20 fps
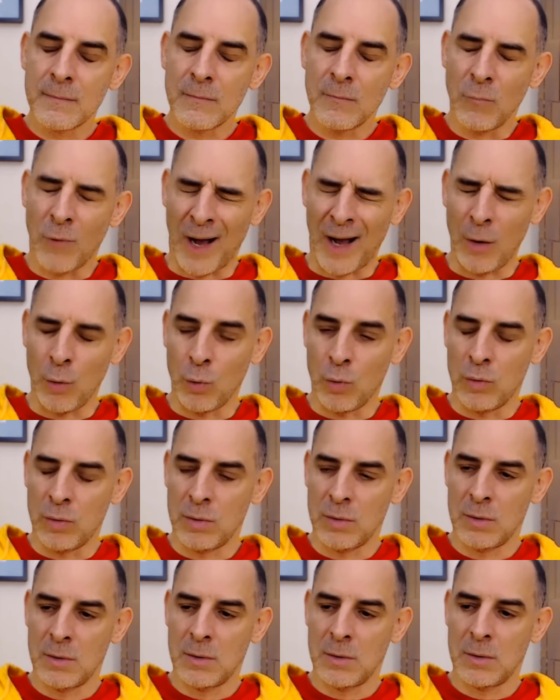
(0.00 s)
Wow.
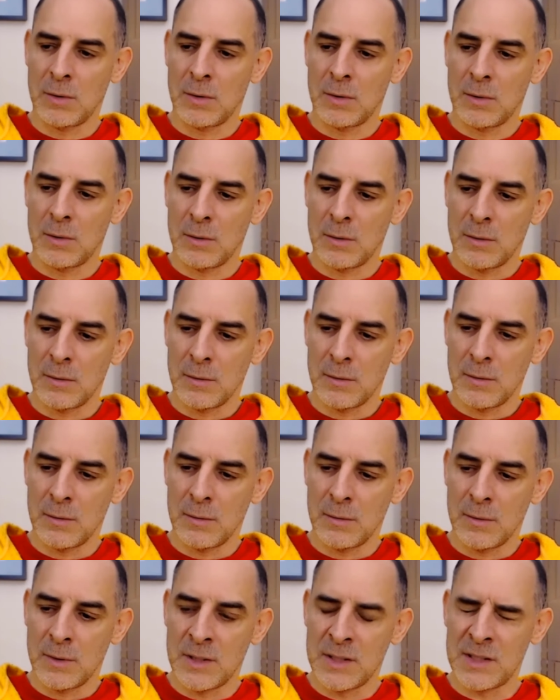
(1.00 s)

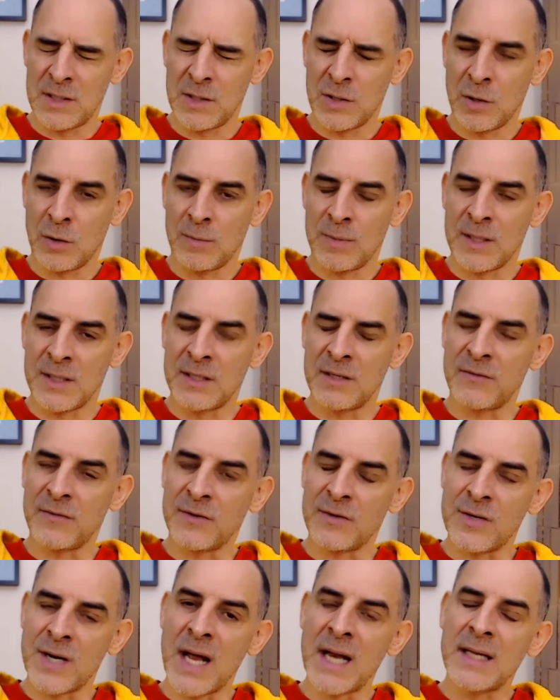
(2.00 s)
This is a completely different
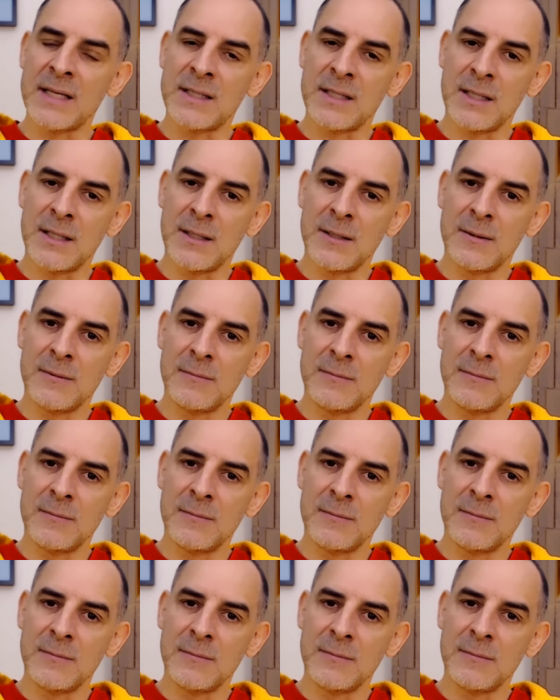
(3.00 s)
reality.